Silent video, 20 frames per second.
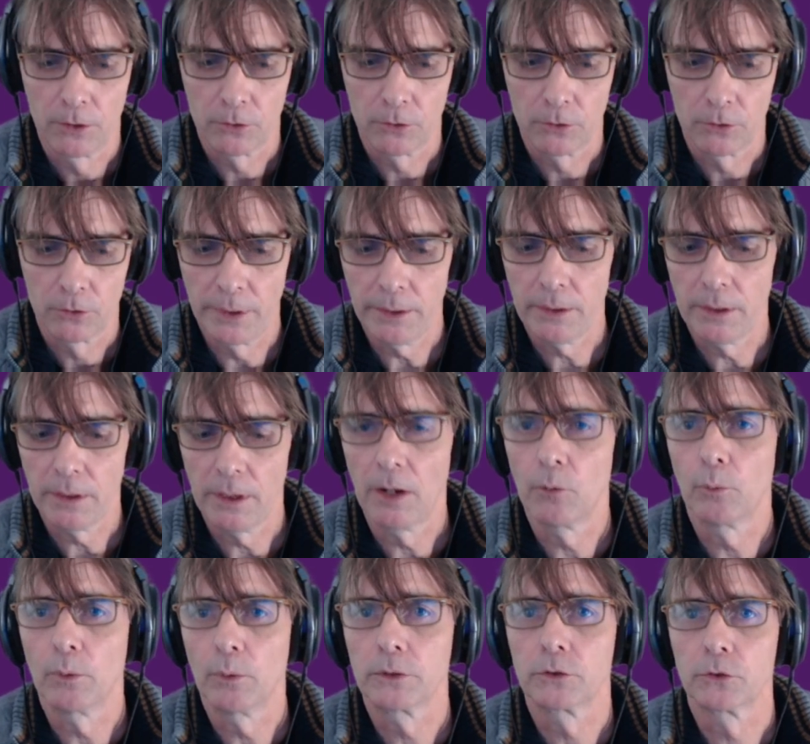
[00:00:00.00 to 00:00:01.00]
Today
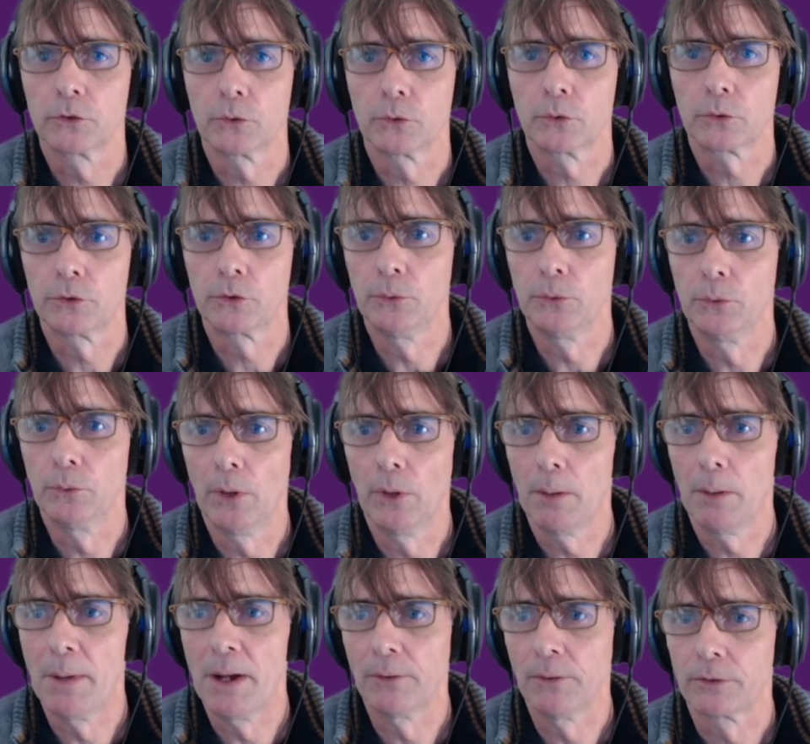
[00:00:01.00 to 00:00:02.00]
I want to talk to you
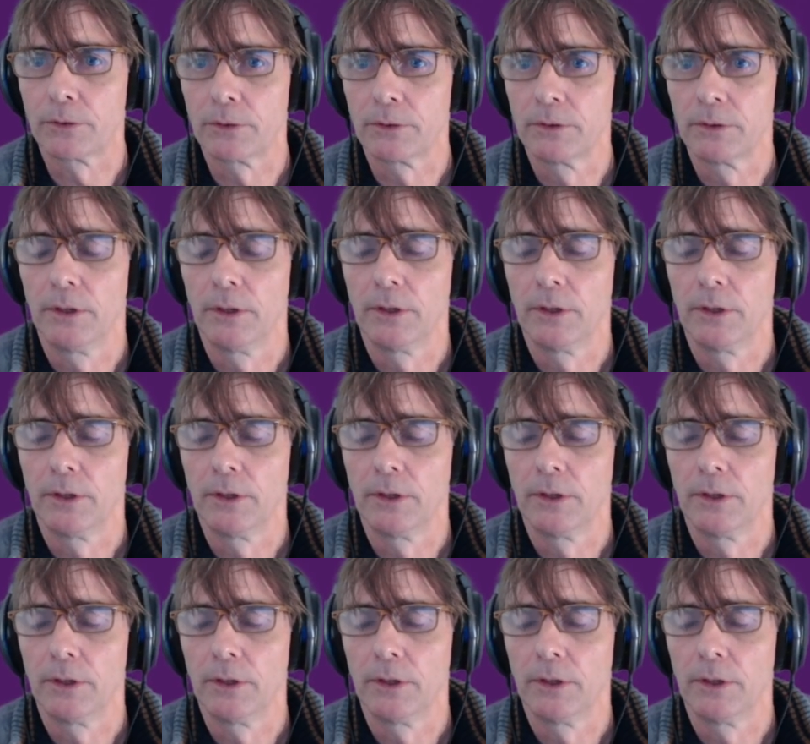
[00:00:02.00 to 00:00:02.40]
about